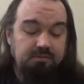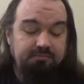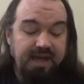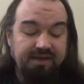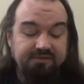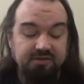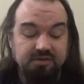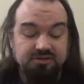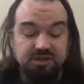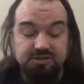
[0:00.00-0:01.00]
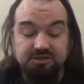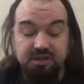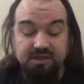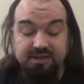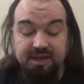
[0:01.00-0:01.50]
massacred
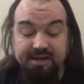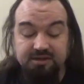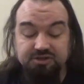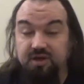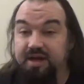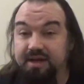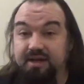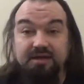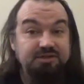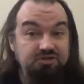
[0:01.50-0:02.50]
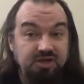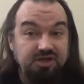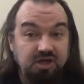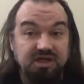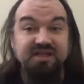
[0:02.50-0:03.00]
an entire train. Not just a train
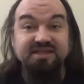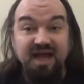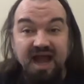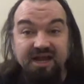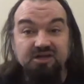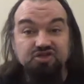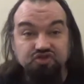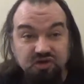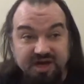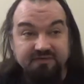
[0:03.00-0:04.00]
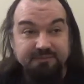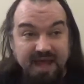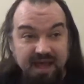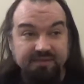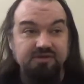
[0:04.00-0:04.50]
car, an entire train of
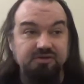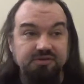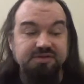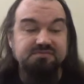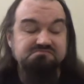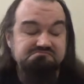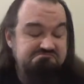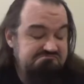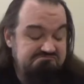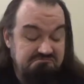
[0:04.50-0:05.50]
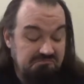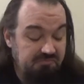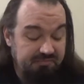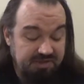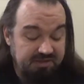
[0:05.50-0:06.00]
passengers.
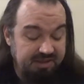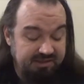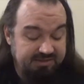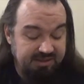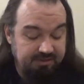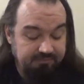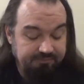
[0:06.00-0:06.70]
Didn't take a cent.